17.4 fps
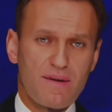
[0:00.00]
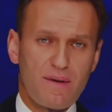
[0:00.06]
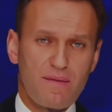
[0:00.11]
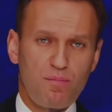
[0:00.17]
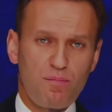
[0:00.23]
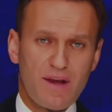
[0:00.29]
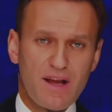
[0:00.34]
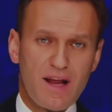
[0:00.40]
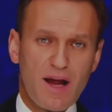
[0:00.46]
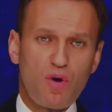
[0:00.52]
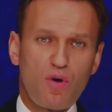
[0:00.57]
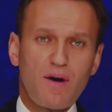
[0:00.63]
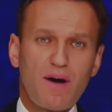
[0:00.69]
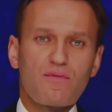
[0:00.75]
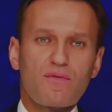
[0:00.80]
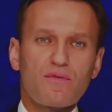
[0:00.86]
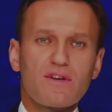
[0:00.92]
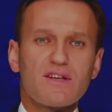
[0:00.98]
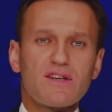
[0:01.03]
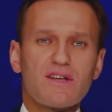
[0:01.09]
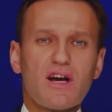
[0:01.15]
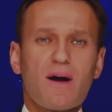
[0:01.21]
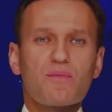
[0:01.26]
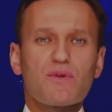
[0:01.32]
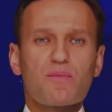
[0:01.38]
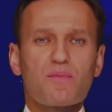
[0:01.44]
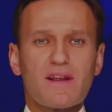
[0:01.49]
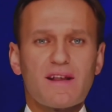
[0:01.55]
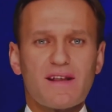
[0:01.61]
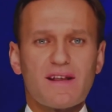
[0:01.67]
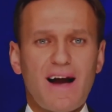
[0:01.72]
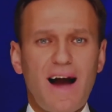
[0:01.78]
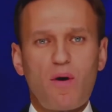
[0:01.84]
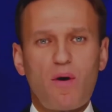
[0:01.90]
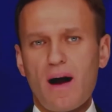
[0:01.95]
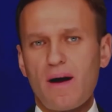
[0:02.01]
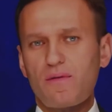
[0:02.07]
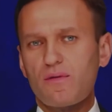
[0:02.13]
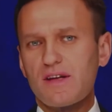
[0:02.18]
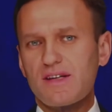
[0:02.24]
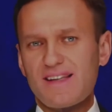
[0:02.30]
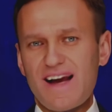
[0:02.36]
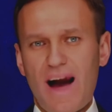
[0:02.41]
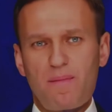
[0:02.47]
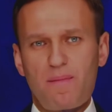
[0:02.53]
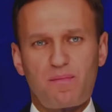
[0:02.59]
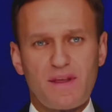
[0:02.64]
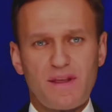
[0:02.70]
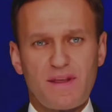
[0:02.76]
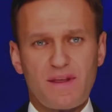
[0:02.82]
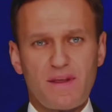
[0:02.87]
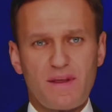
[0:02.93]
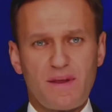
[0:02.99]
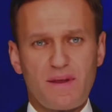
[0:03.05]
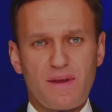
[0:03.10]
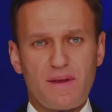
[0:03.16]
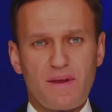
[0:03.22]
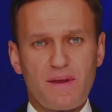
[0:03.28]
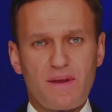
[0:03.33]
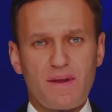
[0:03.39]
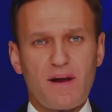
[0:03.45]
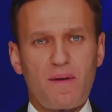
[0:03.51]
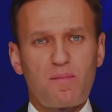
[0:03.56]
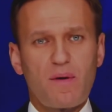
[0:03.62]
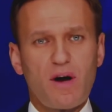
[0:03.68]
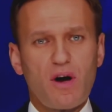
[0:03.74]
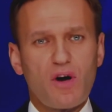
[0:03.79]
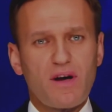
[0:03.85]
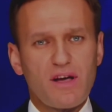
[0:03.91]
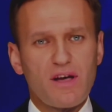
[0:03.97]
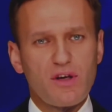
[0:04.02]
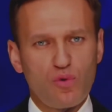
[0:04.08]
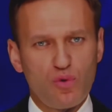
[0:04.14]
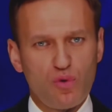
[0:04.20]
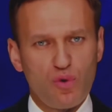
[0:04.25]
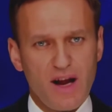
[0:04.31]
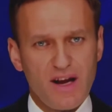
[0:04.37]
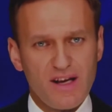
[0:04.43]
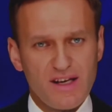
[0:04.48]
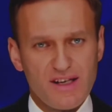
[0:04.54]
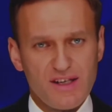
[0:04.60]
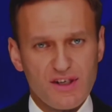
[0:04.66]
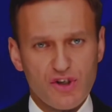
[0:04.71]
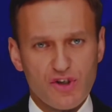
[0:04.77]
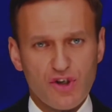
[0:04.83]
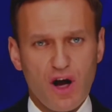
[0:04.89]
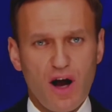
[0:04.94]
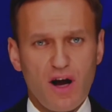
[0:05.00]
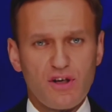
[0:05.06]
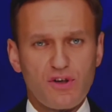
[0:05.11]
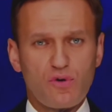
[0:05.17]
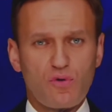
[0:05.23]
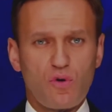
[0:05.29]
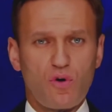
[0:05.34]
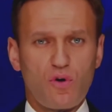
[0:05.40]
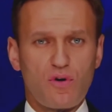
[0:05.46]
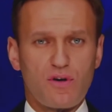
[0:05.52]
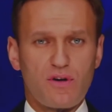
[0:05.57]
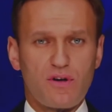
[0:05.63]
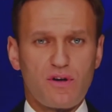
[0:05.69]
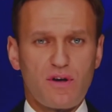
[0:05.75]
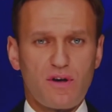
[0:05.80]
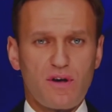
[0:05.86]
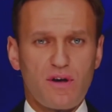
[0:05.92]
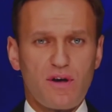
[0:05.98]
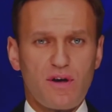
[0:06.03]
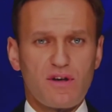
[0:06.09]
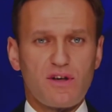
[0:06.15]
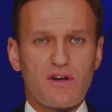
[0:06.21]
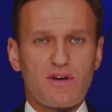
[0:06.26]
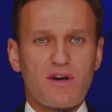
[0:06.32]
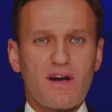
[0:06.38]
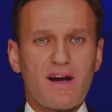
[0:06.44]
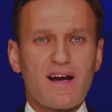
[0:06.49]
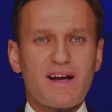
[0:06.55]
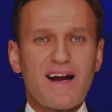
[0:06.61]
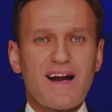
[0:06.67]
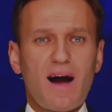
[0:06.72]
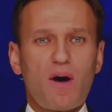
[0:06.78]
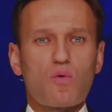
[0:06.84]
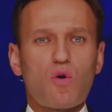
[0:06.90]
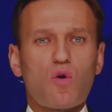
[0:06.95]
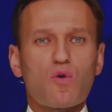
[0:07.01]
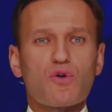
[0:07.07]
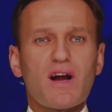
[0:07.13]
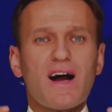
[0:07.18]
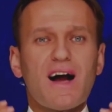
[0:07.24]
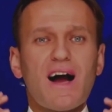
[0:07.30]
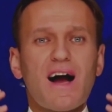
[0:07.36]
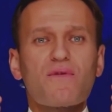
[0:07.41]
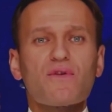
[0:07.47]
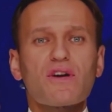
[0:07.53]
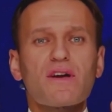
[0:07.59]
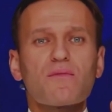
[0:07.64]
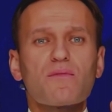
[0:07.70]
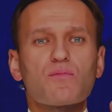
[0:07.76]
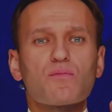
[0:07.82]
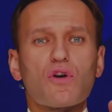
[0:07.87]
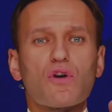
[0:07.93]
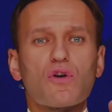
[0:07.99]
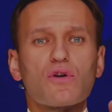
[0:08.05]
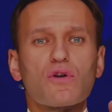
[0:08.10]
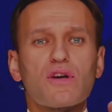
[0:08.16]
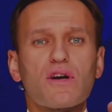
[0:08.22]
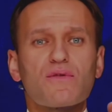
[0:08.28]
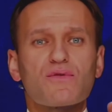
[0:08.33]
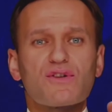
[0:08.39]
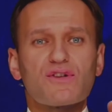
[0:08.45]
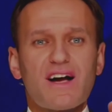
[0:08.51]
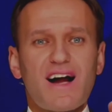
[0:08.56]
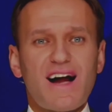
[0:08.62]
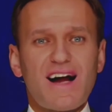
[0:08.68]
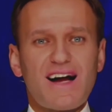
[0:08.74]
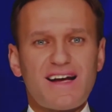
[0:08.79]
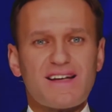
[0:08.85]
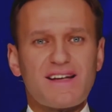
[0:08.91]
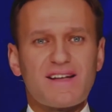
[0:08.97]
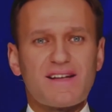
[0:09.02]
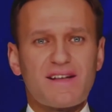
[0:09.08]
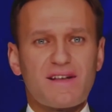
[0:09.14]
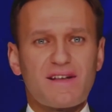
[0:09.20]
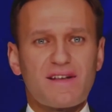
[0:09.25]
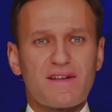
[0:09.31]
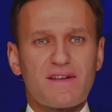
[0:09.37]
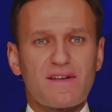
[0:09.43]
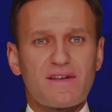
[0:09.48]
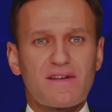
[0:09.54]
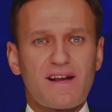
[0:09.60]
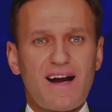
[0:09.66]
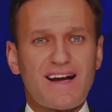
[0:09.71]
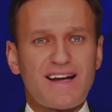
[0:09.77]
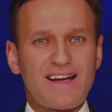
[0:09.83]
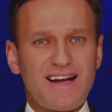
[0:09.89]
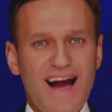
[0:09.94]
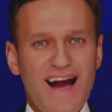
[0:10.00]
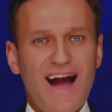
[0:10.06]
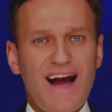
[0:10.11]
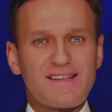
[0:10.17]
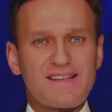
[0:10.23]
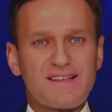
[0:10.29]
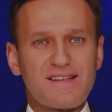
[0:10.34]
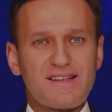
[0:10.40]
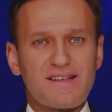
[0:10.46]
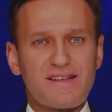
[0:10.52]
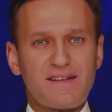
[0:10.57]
But however it's come to be, however it's happened, America's ready, in John's words, to lay down, quote, the heavy burden of hate at last,